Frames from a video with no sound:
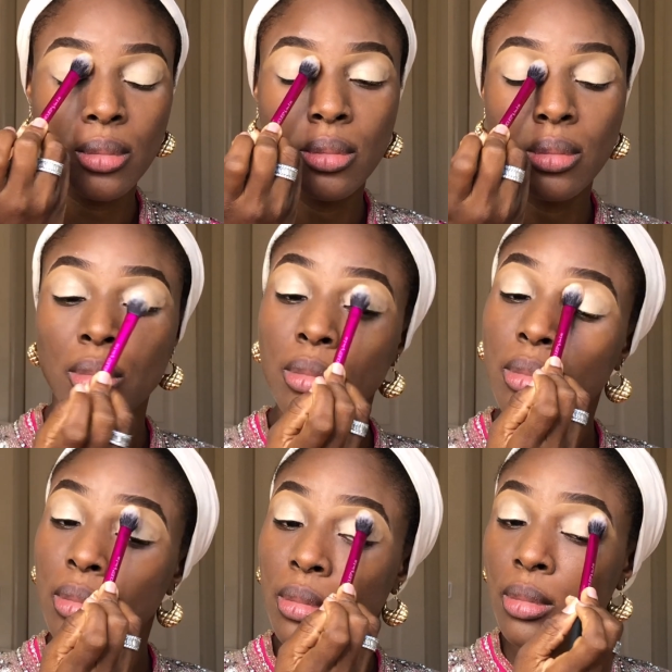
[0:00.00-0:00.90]

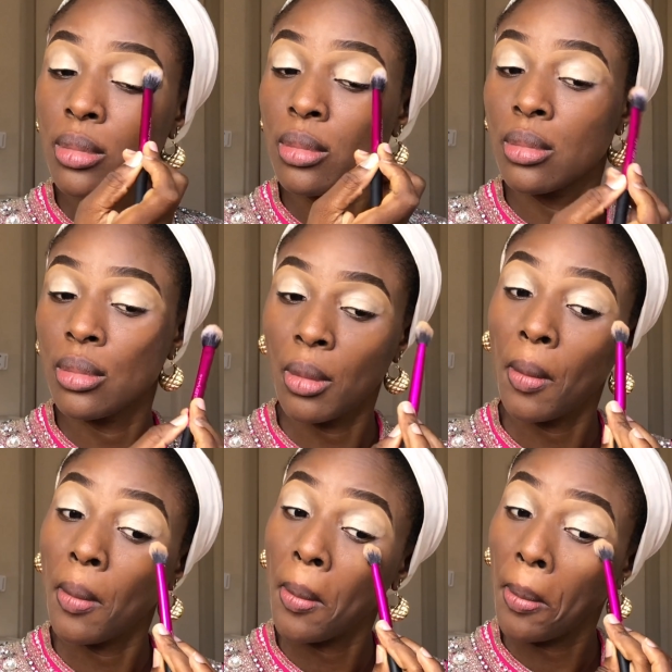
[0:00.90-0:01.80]
Settling in,
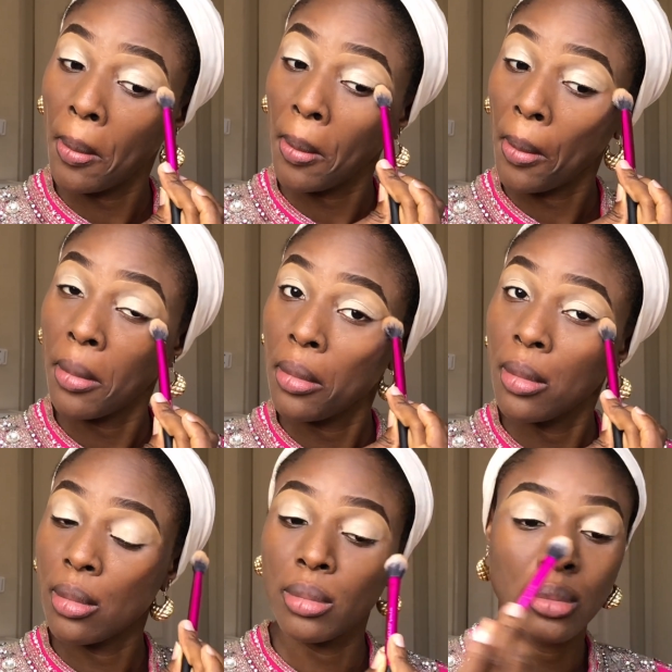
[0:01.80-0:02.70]

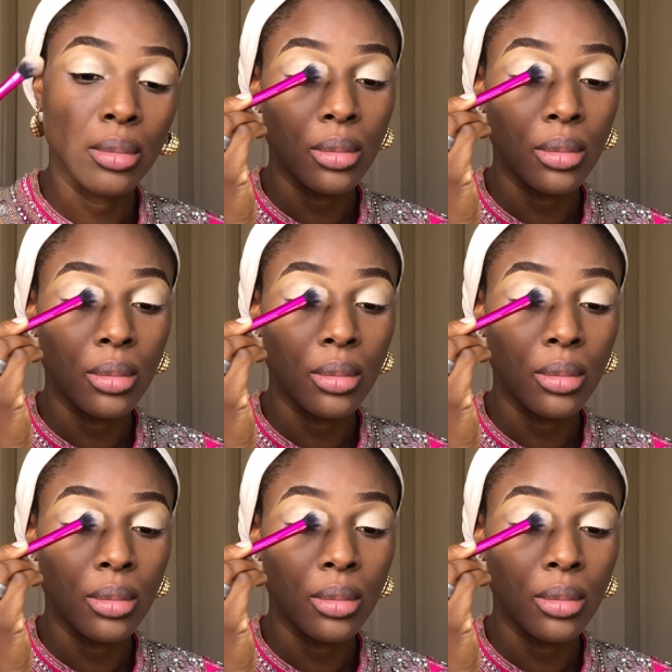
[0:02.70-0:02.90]
settling down.